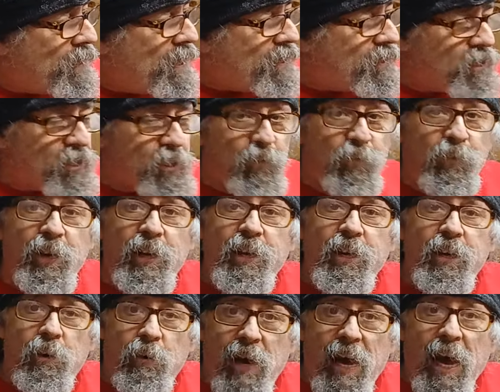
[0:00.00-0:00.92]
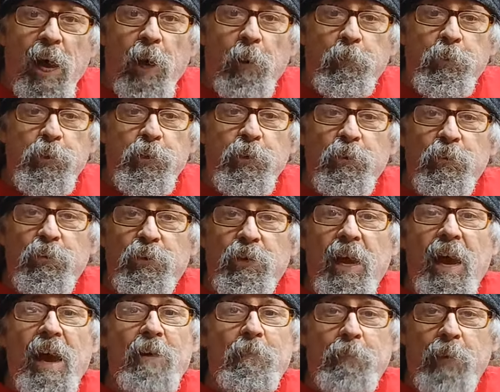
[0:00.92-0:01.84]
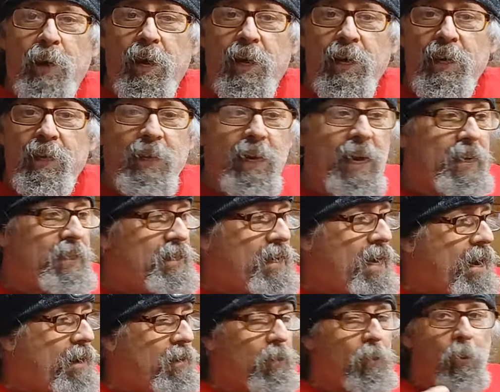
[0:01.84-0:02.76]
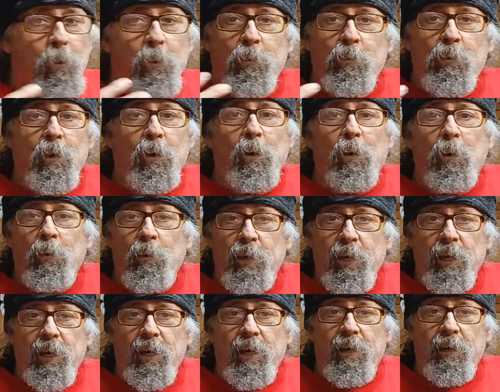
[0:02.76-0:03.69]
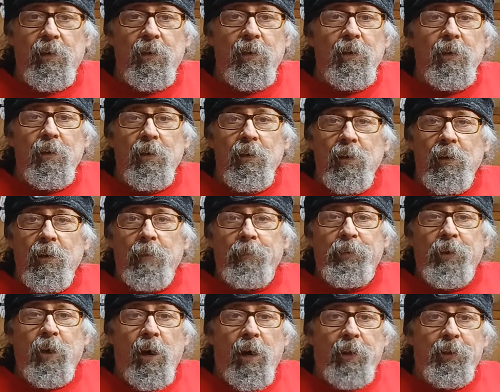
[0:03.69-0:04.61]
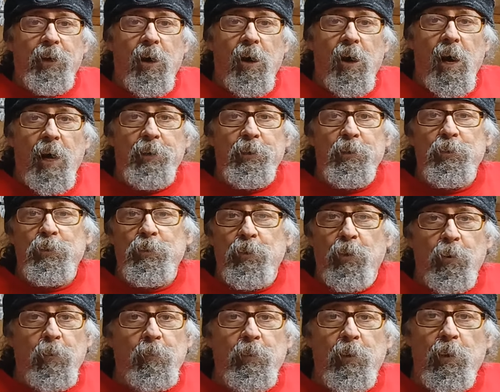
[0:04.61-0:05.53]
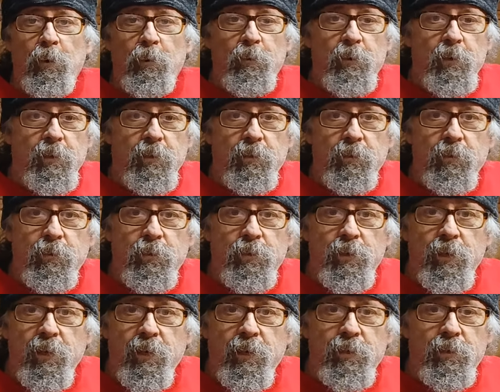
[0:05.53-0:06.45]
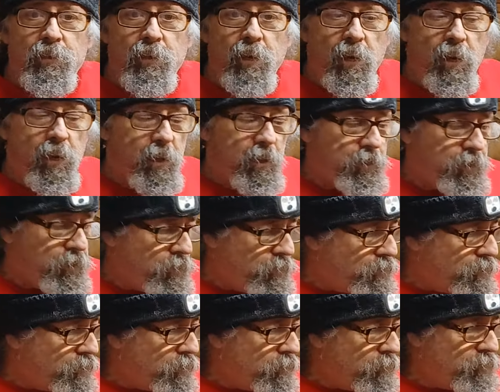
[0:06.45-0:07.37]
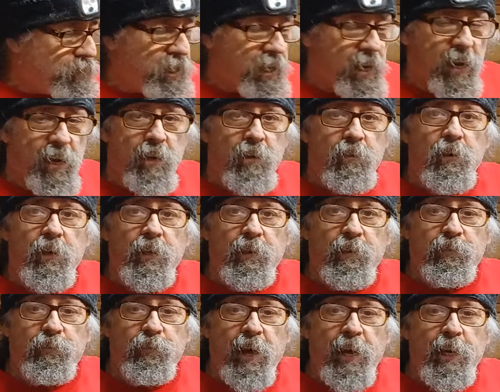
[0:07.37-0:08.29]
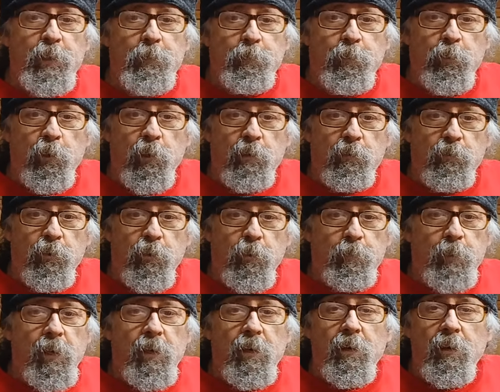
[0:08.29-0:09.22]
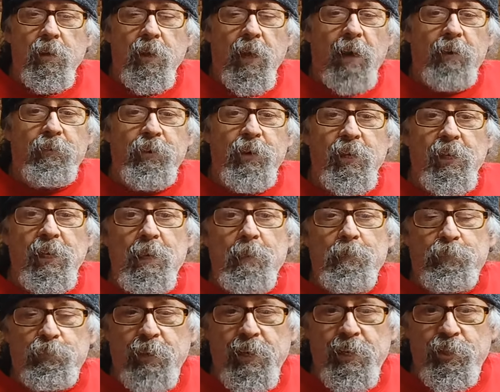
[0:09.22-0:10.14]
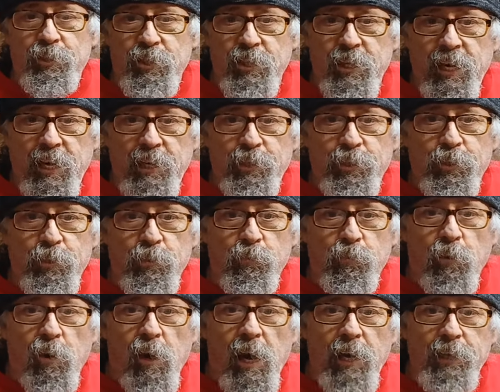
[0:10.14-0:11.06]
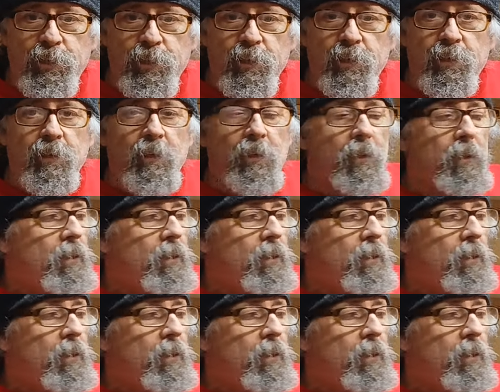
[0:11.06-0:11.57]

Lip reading: that this video helps you save money. That's our whole goal here on the Honda Snowblower Enthusiast YouTube channel and the Facebook group. I really appreciate you watching.